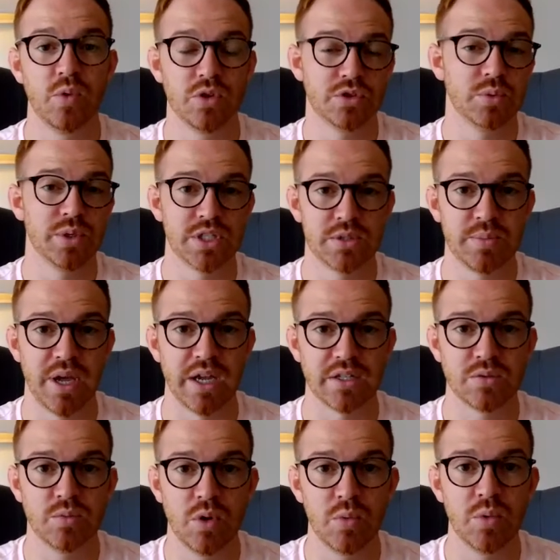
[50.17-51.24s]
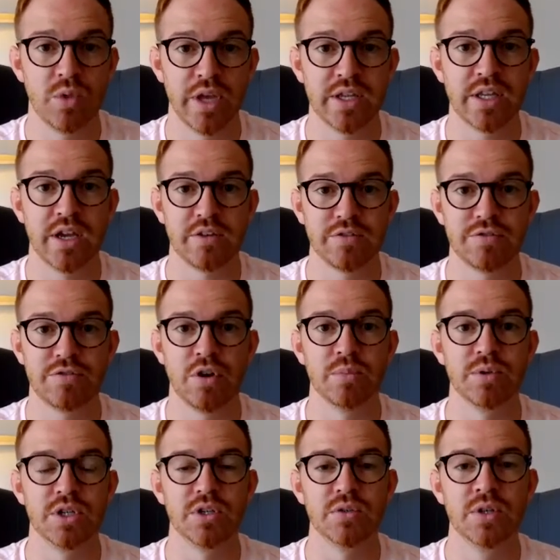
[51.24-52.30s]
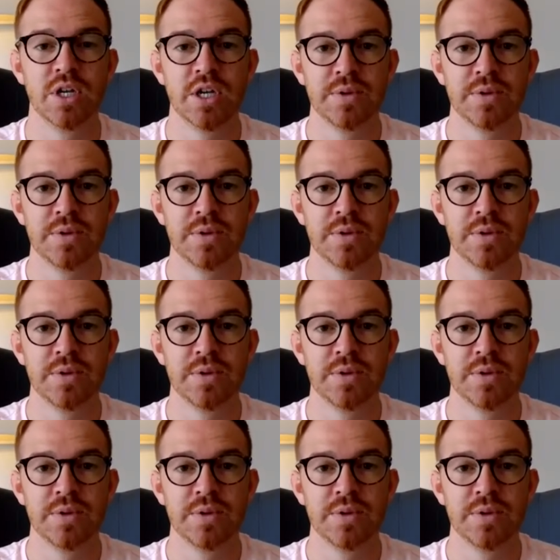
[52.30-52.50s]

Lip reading: to expect, what will they get from you.